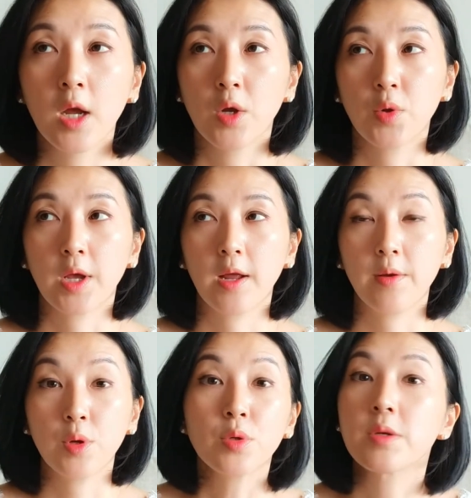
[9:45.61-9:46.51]
You can
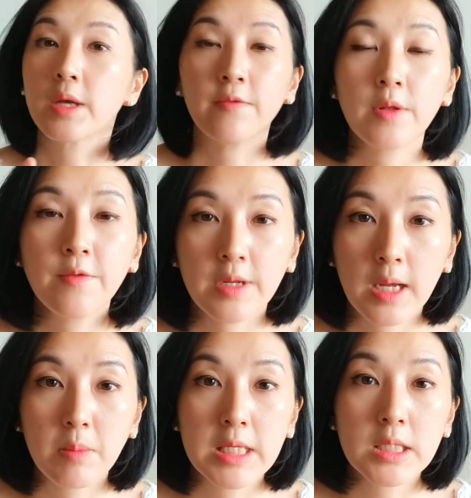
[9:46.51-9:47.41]
use even
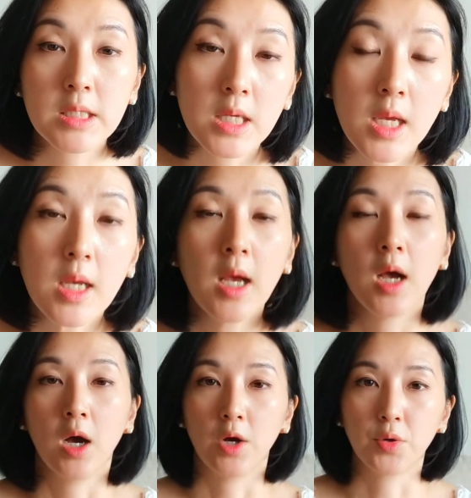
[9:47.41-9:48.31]
vitamin C,
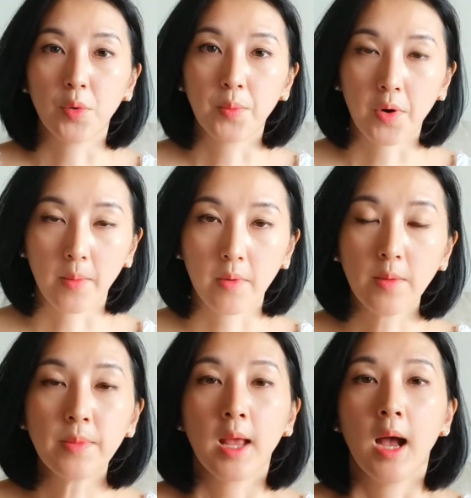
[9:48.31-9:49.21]
no problem.